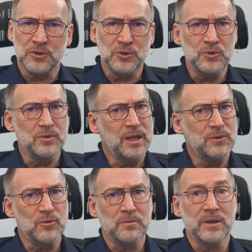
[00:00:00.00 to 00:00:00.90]
the two
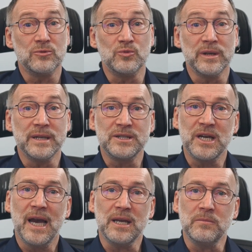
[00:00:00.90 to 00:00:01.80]
that would be really
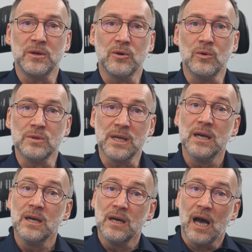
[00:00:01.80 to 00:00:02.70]
tiny because uh,
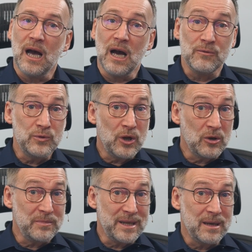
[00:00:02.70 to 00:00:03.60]
I would
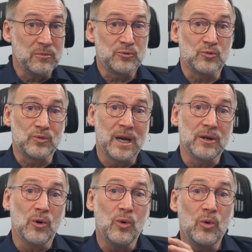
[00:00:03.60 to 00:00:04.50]
not be able to run
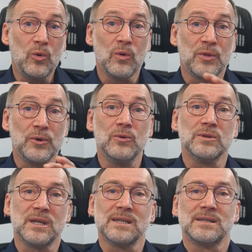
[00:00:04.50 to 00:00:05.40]
all
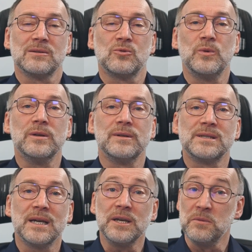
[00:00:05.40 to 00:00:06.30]
those uh,
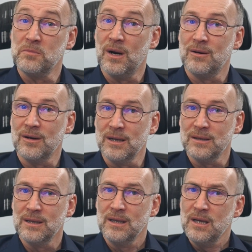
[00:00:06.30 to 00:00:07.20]
queries uh, in parallel.
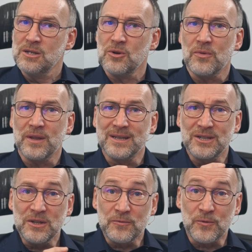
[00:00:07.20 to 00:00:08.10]
So the
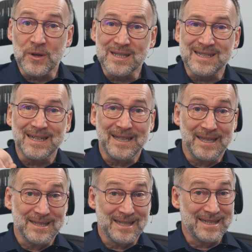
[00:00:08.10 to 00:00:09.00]
difference
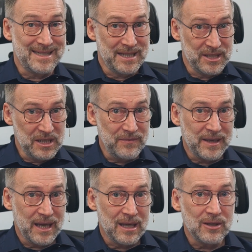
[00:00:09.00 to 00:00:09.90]
is
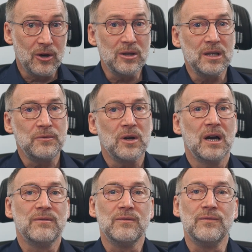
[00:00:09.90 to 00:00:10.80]
significant only if you
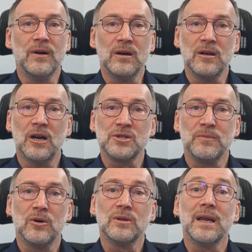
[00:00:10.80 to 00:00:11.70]
have a very large
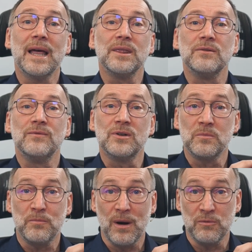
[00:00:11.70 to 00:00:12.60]
model and a very
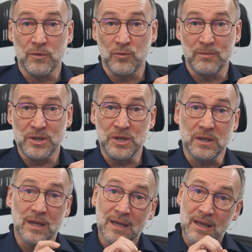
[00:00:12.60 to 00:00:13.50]
powerful machine.